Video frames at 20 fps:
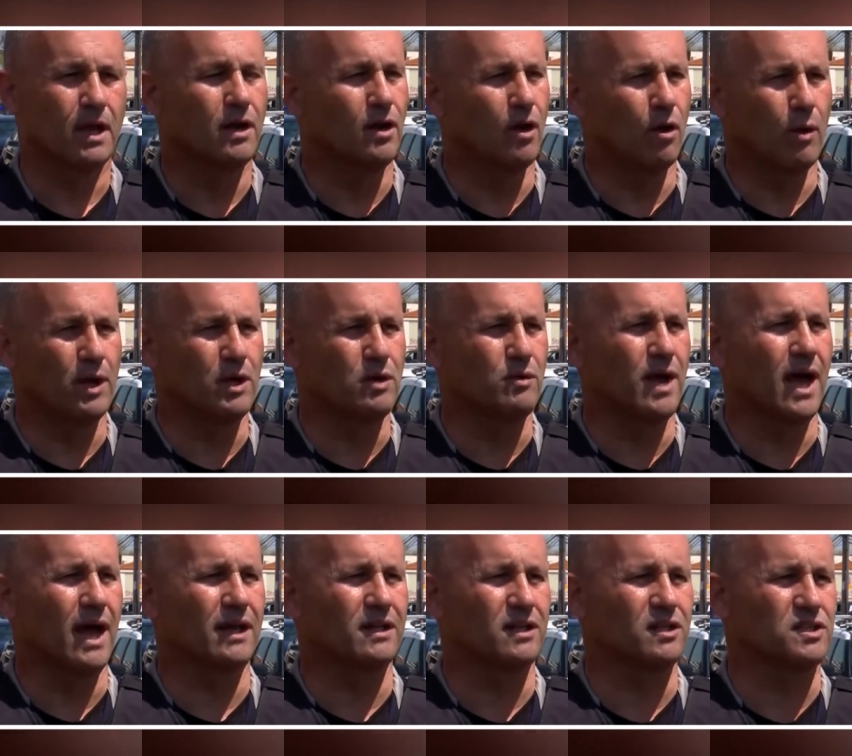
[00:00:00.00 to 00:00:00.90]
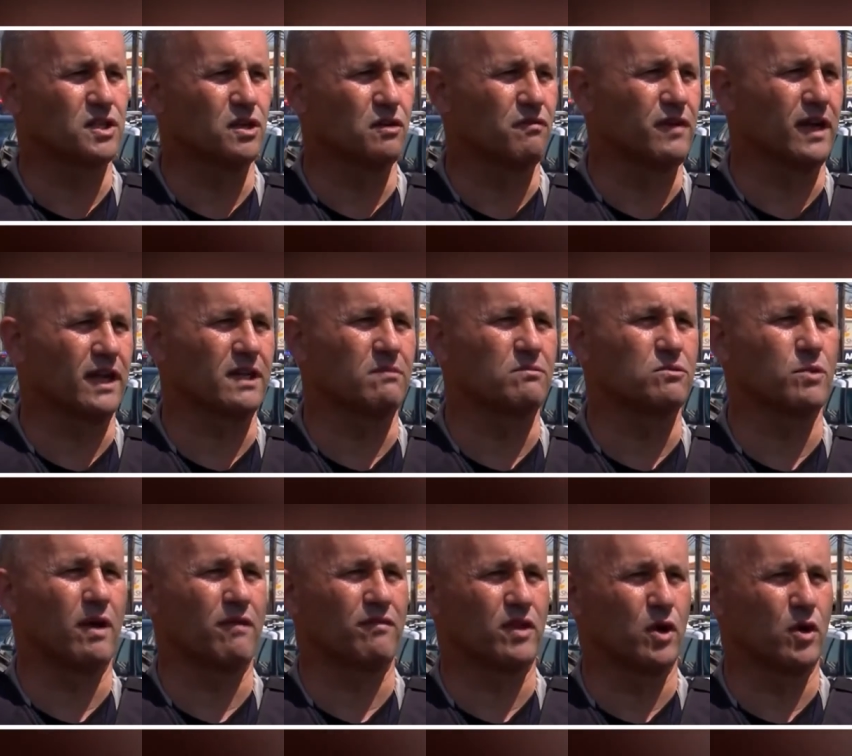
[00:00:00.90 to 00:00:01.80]
No, I do not. They're still victims.
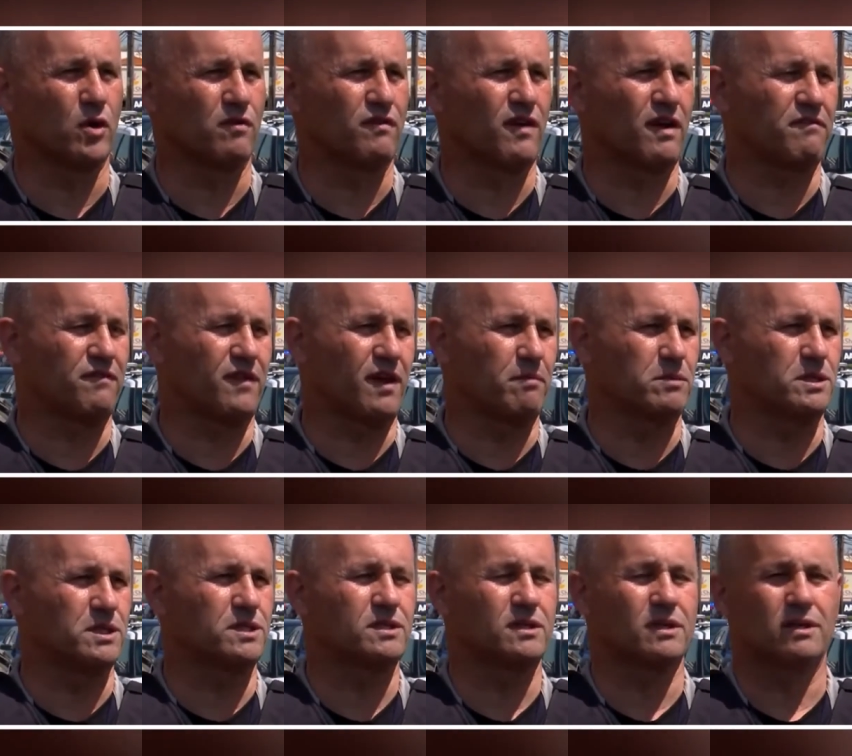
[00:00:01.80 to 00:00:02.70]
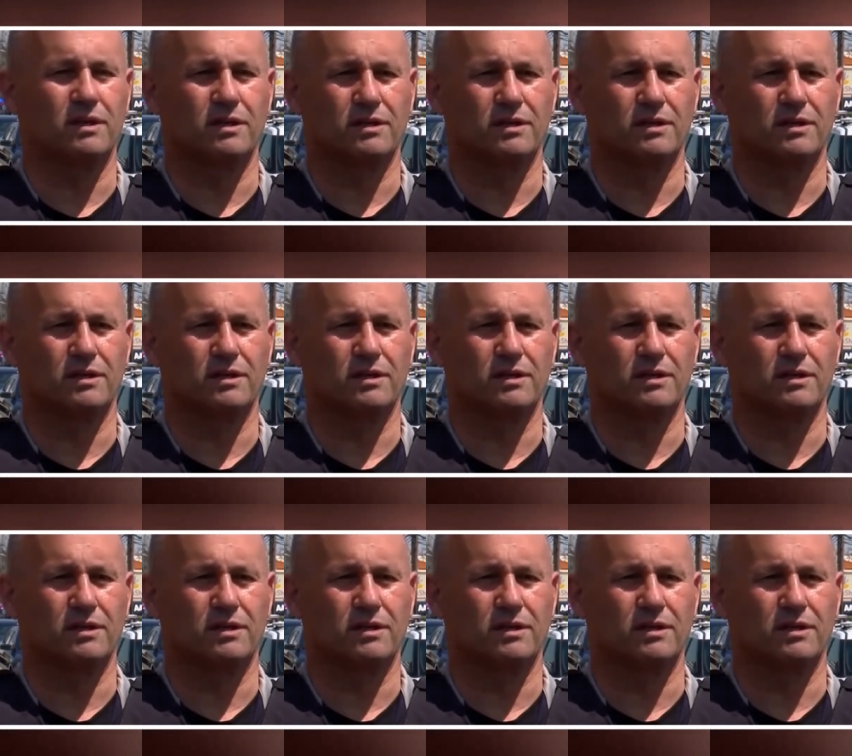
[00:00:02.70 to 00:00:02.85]
We have to notify families.